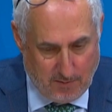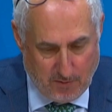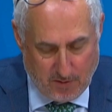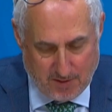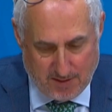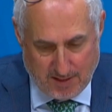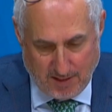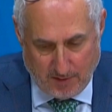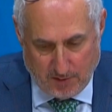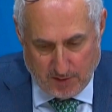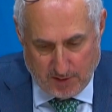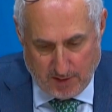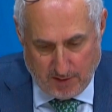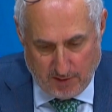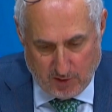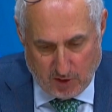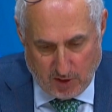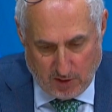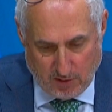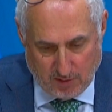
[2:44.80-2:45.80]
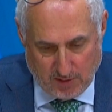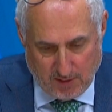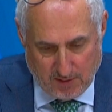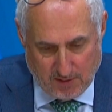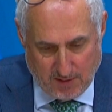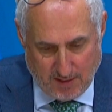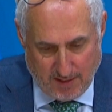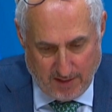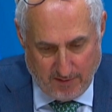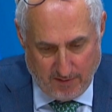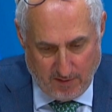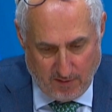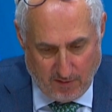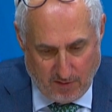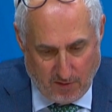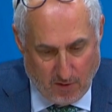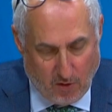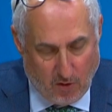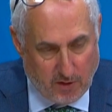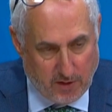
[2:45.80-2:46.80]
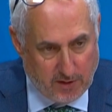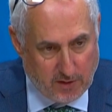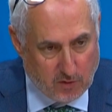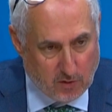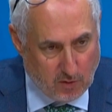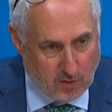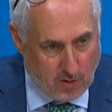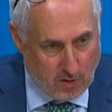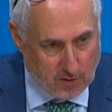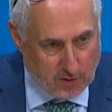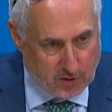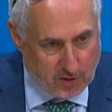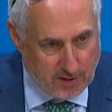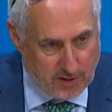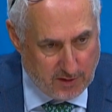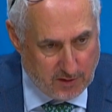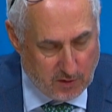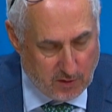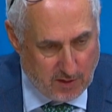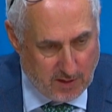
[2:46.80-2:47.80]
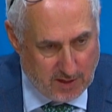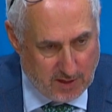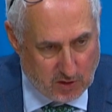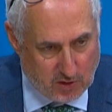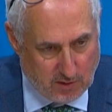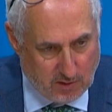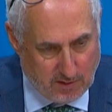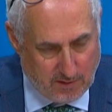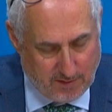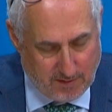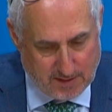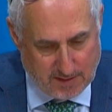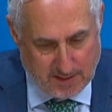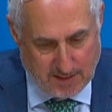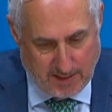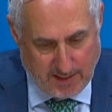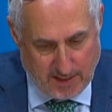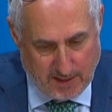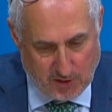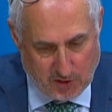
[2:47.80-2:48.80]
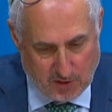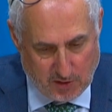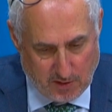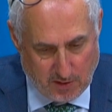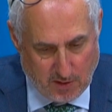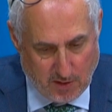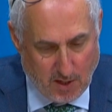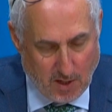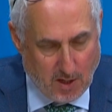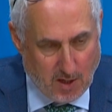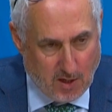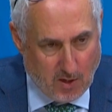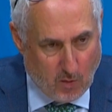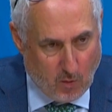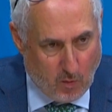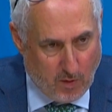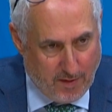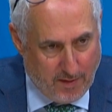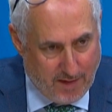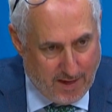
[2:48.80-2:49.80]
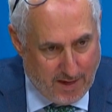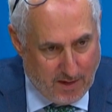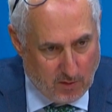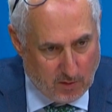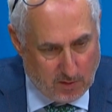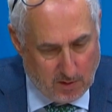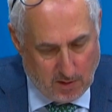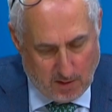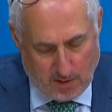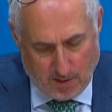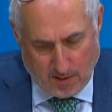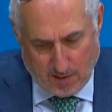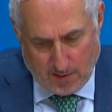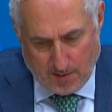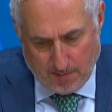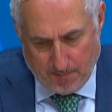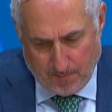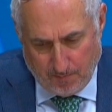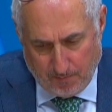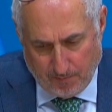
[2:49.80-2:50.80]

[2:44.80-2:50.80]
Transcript: The Secretary General doesn't have the authority to launch an international investigation without a